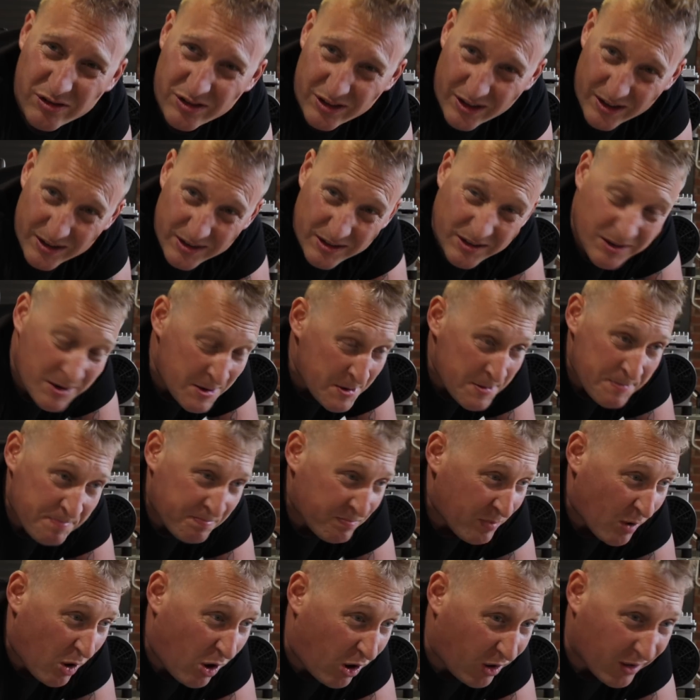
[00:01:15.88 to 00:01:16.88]
and
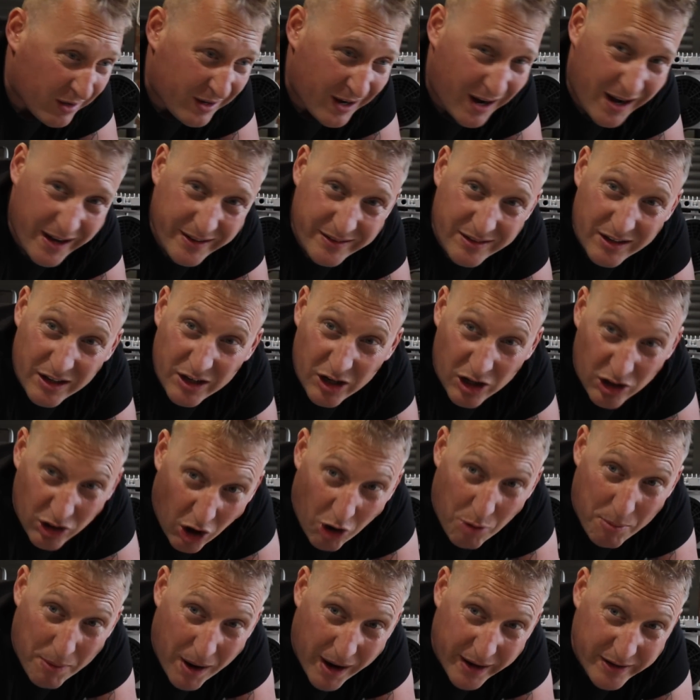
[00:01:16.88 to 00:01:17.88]
all kinds, and a lot
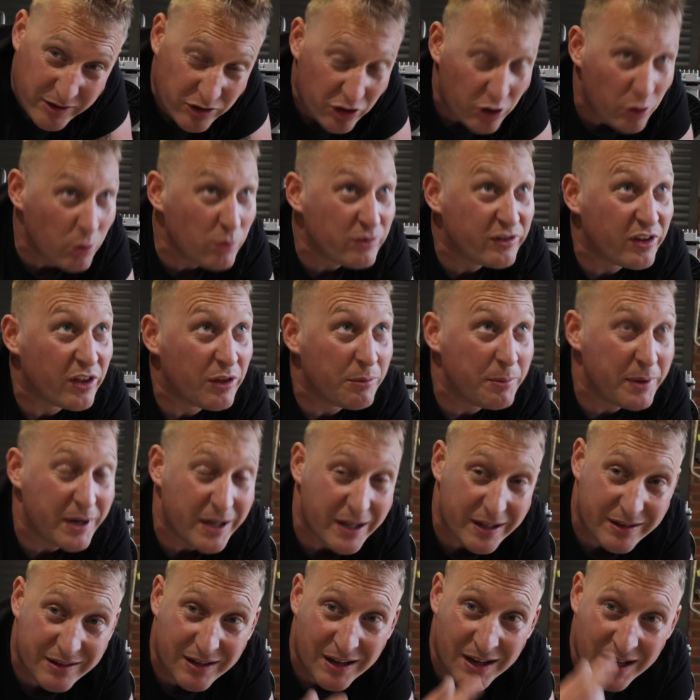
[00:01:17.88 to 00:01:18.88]
of my tools at the
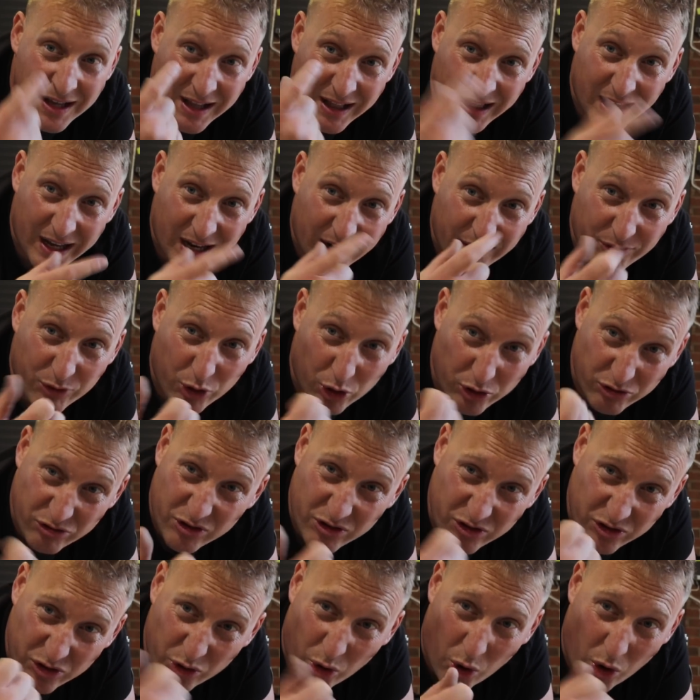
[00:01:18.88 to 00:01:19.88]
minute, like I've got
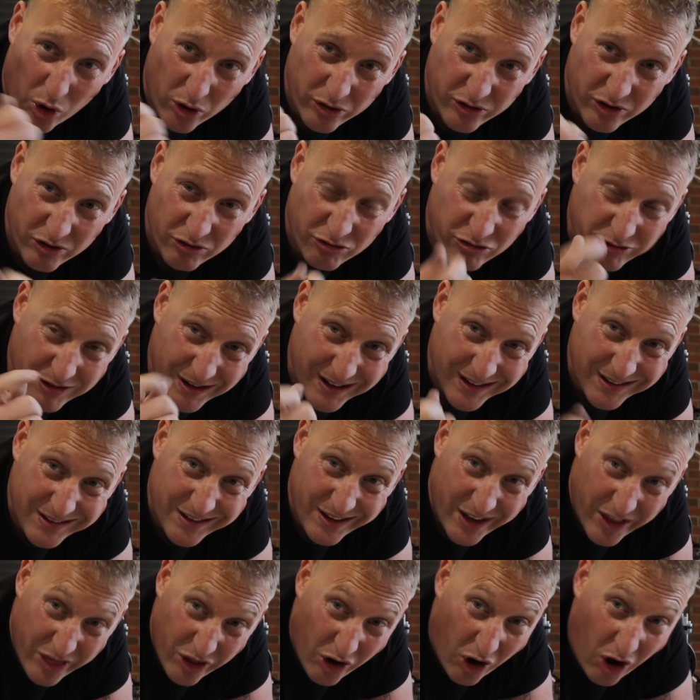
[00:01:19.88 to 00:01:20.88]
saws and drills
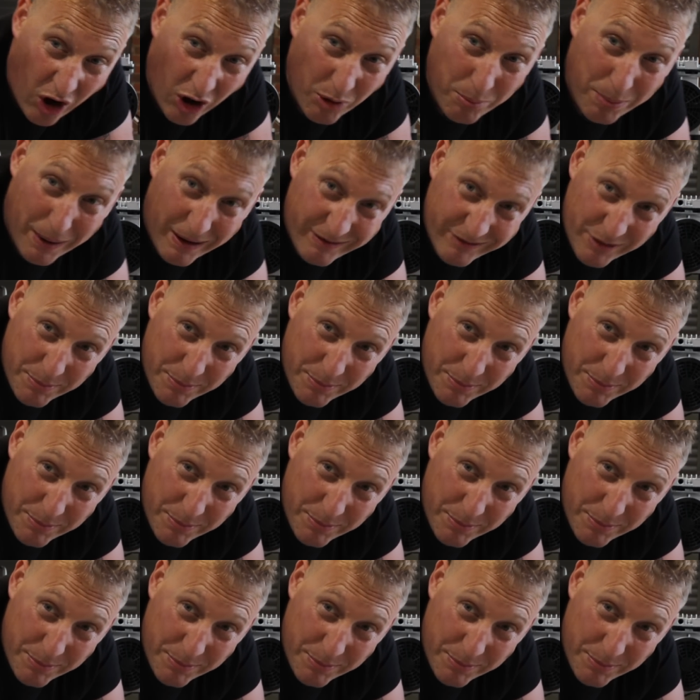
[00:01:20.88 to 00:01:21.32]
and they're all battery